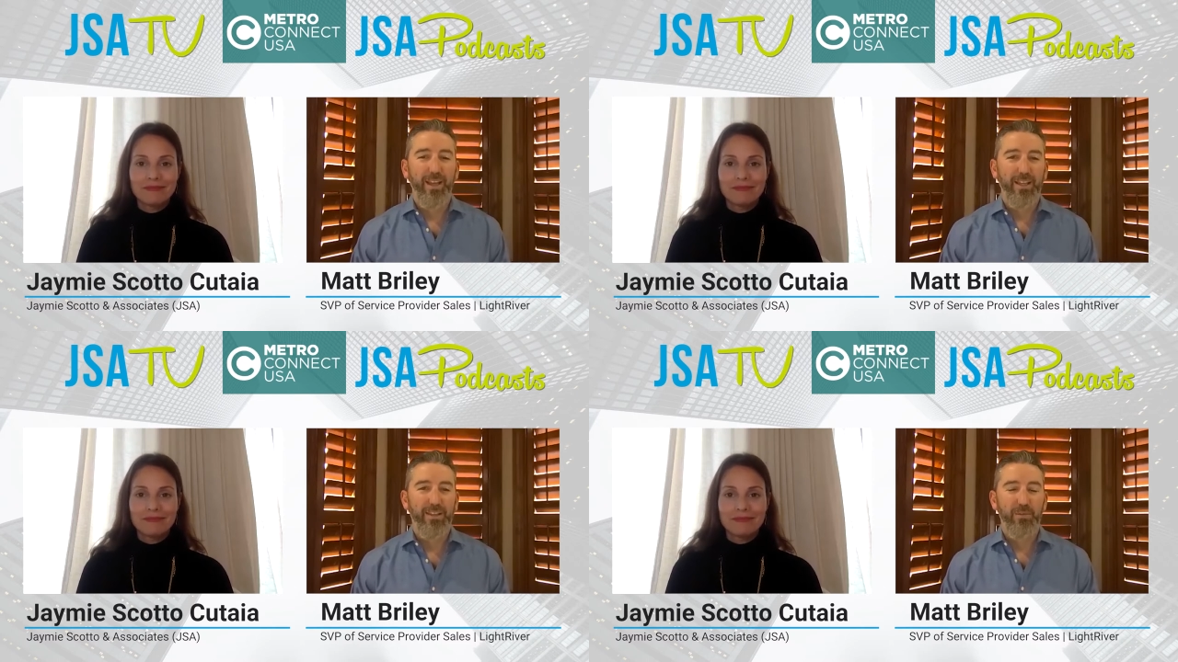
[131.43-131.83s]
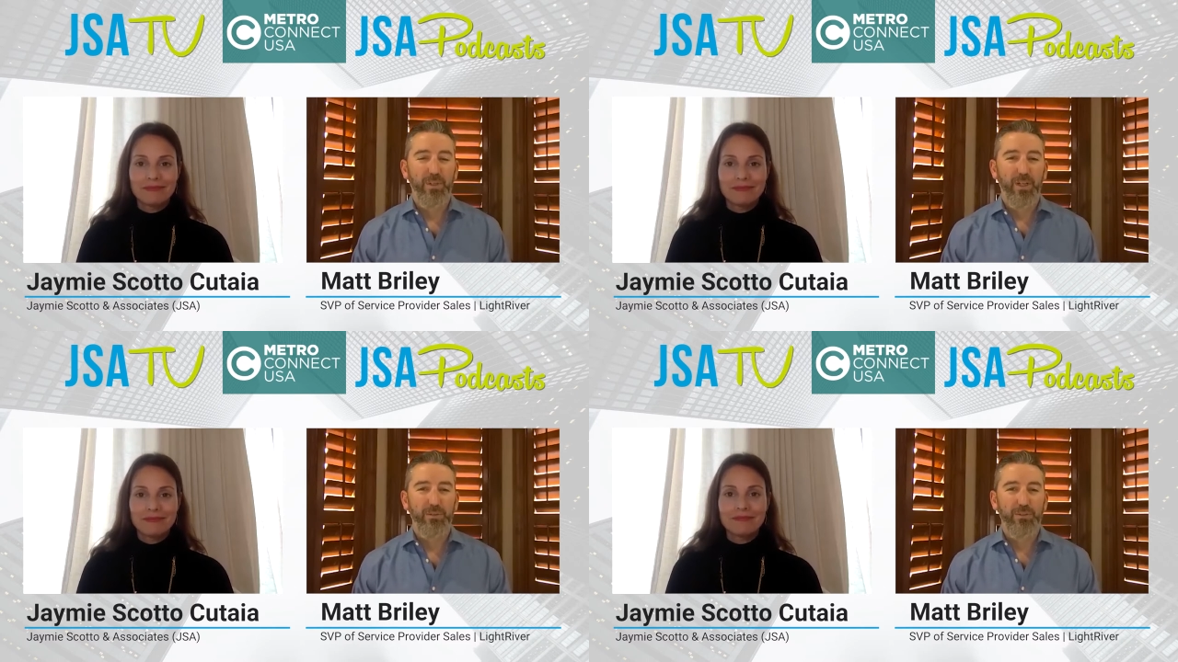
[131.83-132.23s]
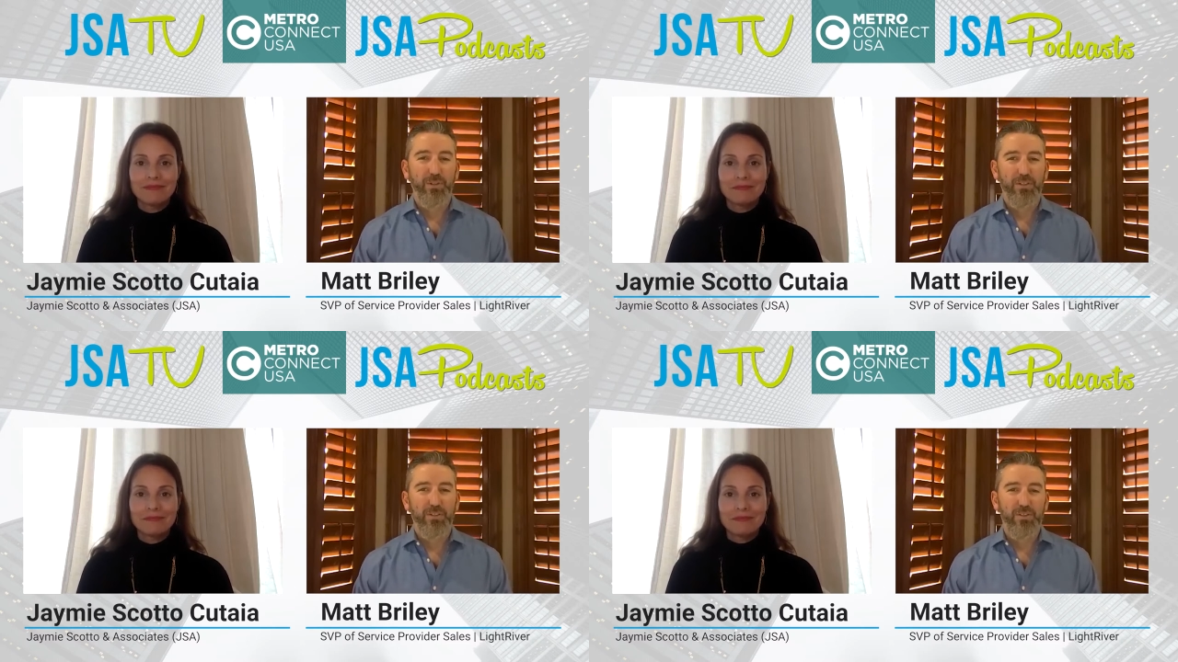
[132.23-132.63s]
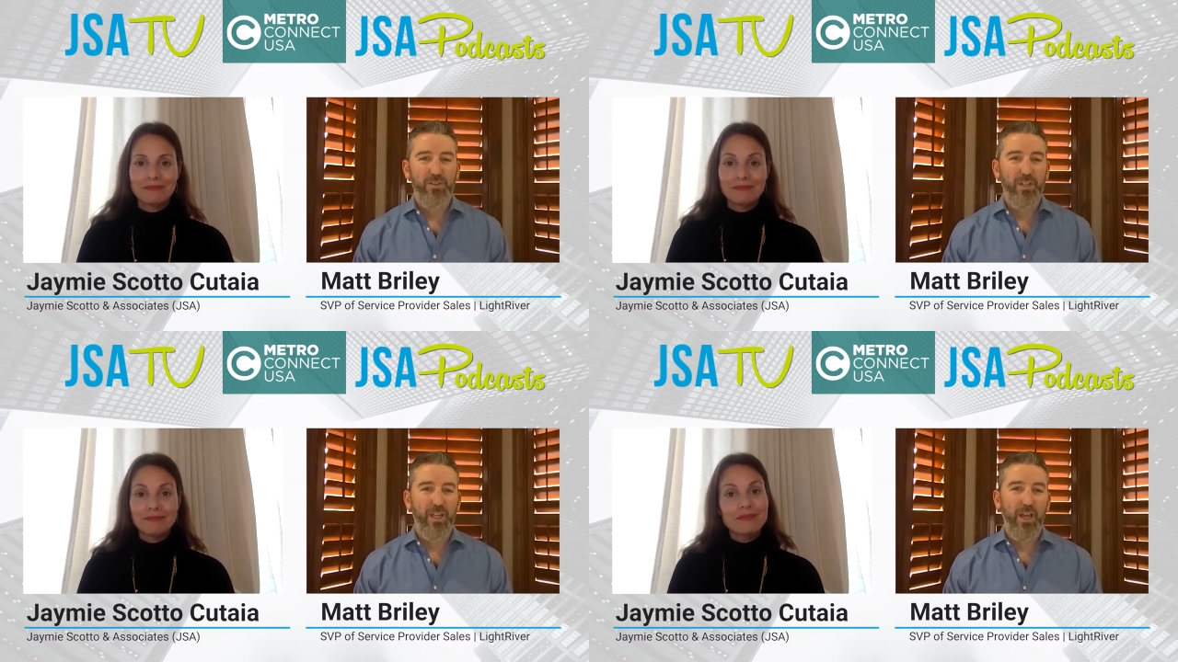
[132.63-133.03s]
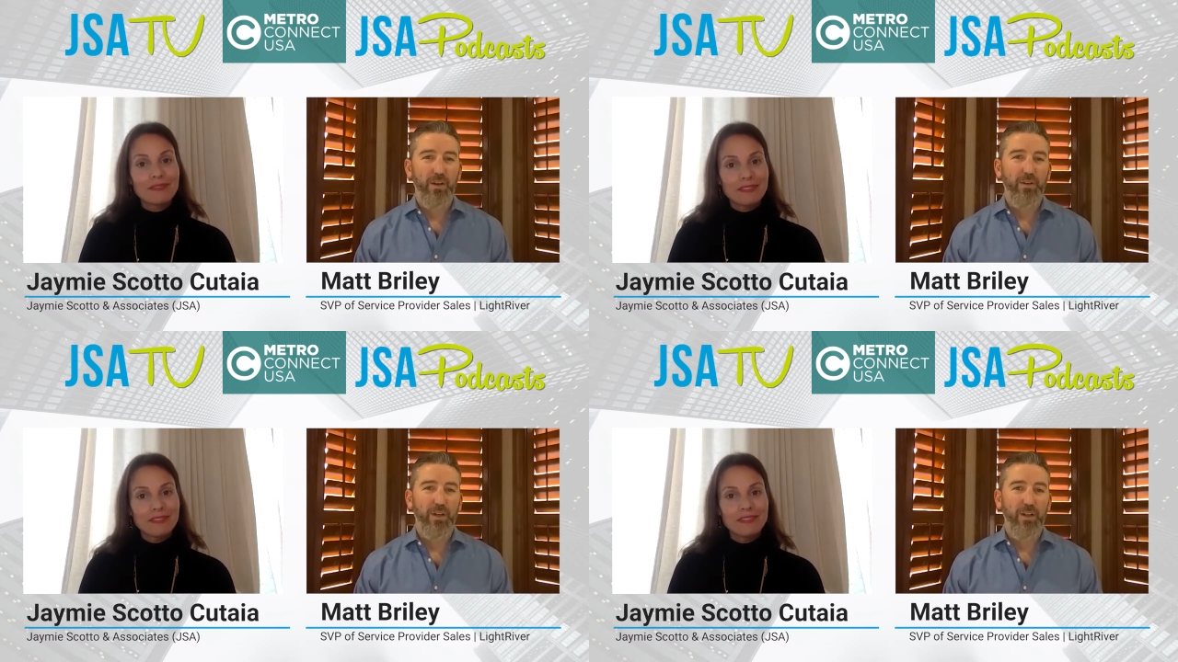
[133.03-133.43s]
Speaker 1: And then when I was transitioning
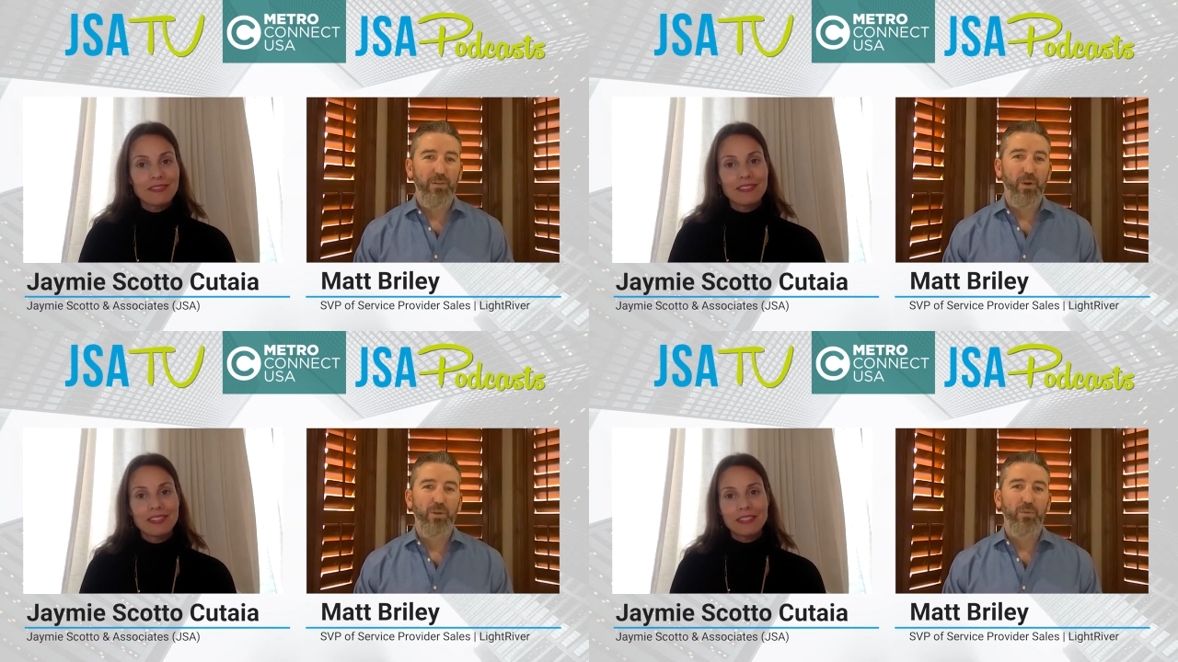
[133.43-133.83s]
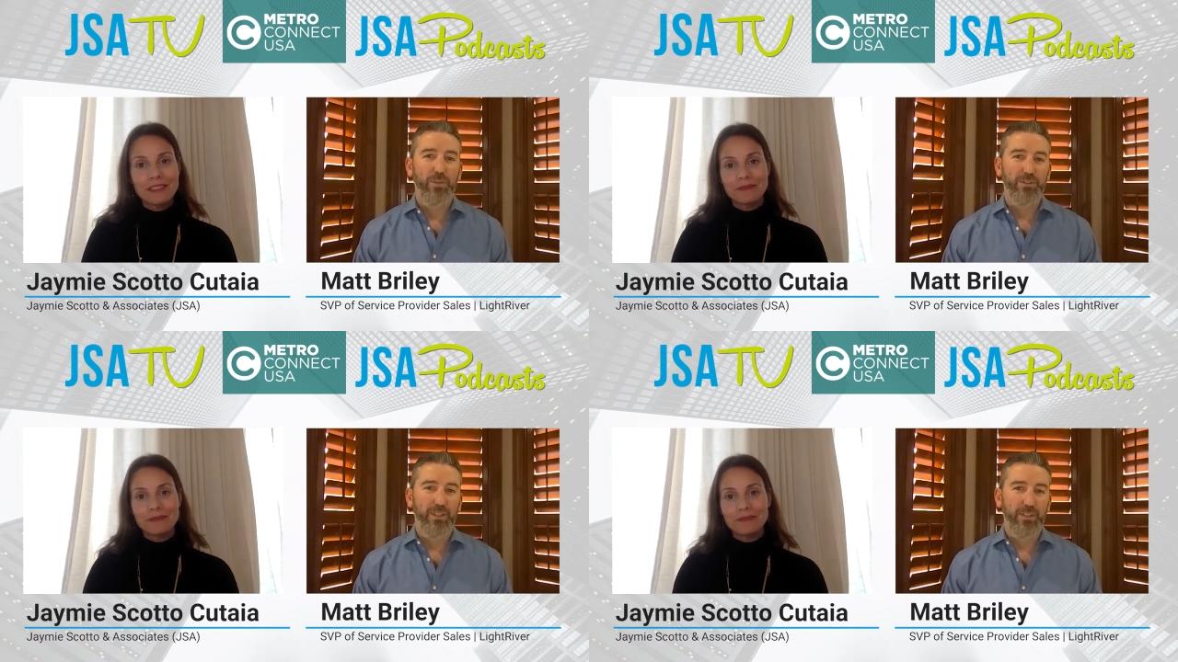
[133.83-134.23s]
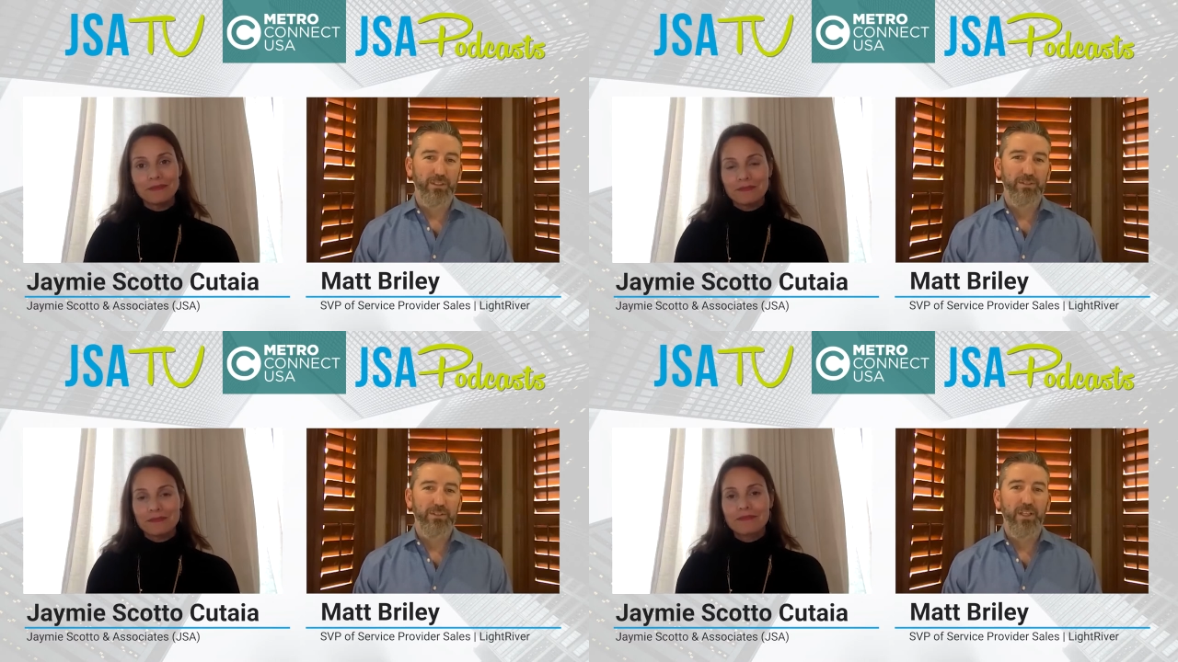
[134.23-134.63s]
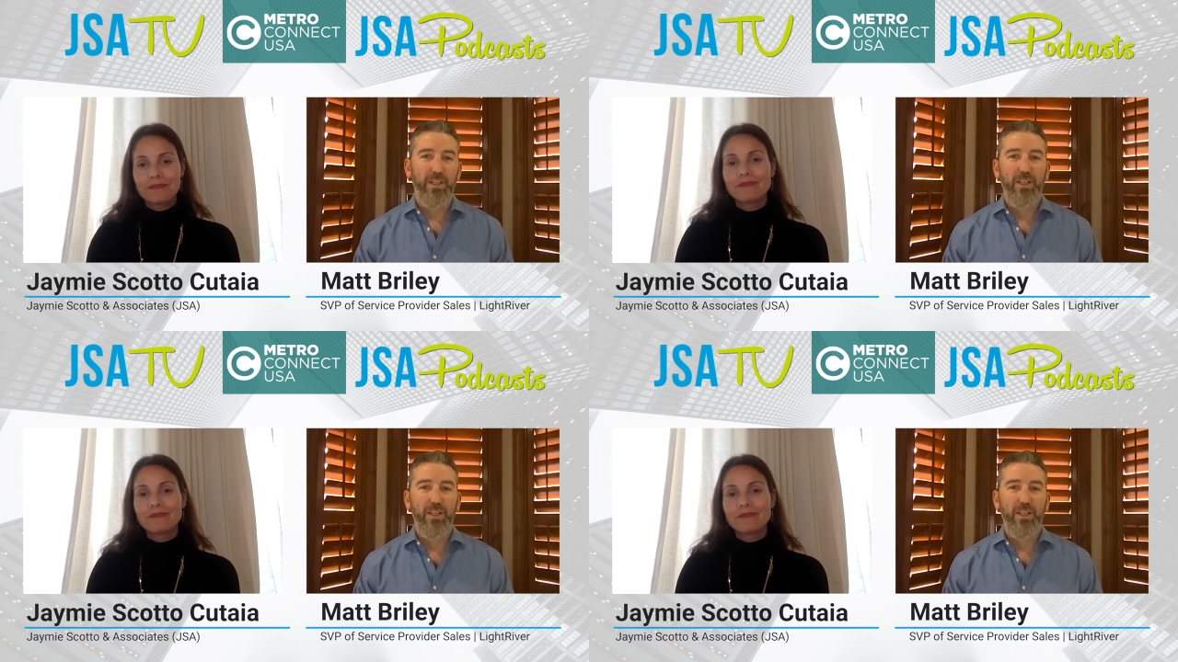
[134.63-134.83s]
out of hardware sales,